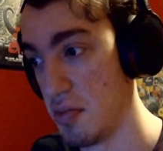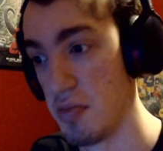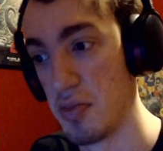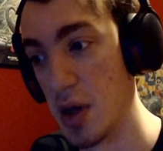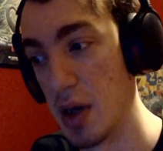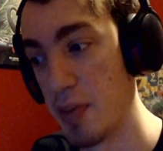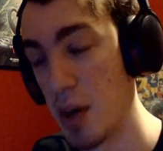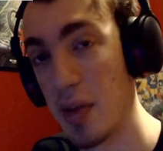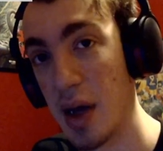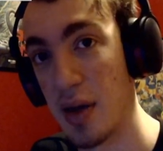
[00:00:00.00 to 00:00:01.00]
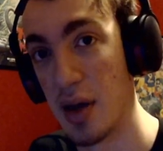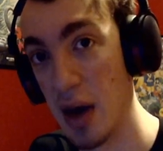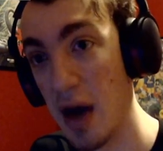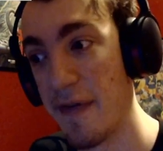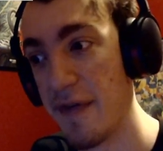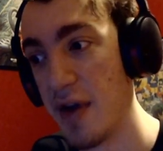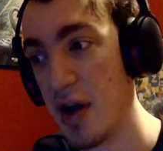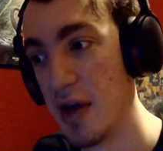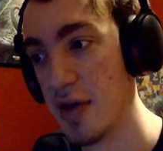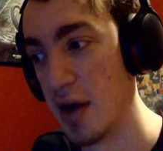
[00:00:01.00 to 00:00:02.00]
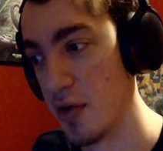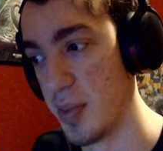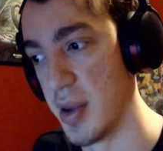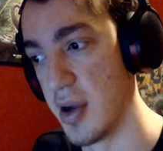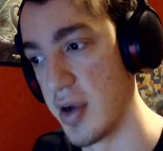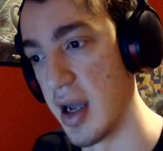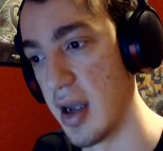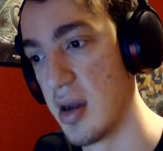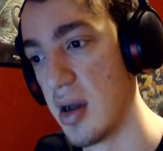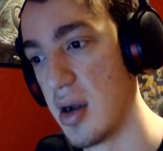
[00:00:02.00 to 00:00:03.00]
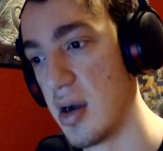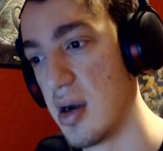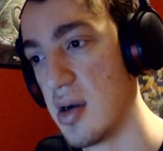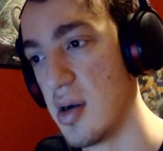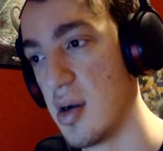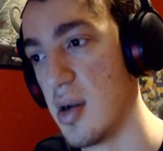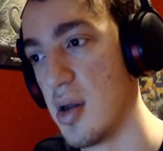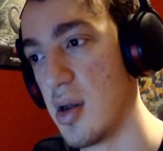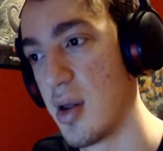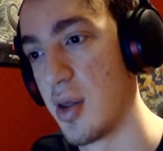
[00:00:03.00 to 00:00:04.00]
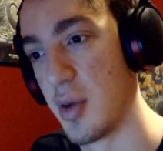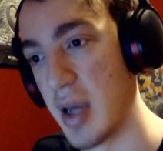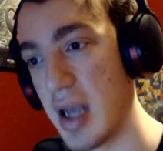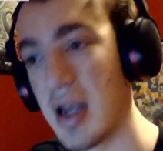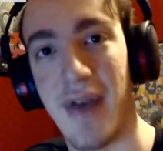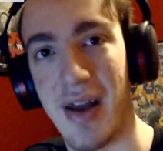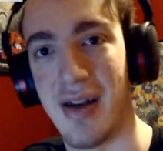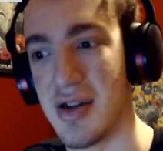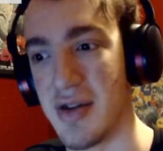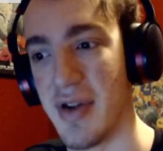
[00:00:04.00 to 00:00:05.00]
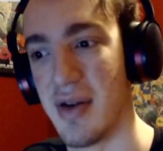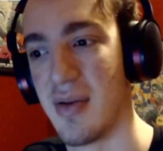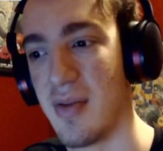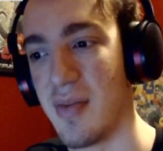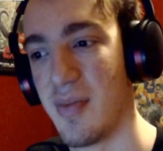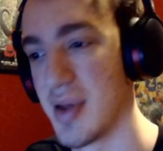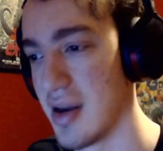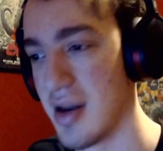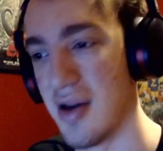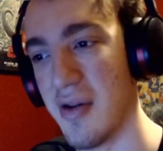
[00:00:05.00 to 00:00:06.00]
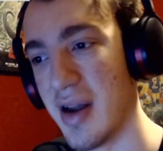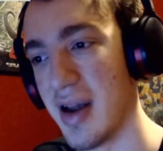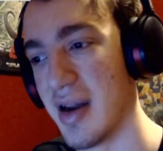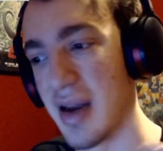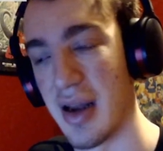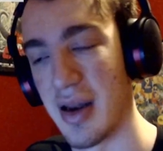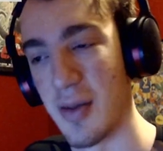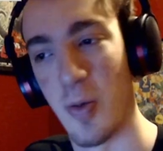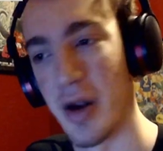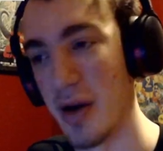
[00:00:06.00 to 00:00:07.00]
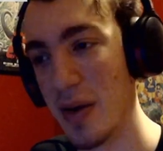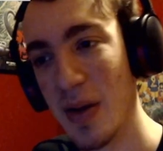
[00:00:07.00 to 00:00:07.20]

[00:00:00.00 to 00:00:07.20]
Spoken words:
It probably has enough that you'll be okay. So take advantage of it. But they don't, and it's weird.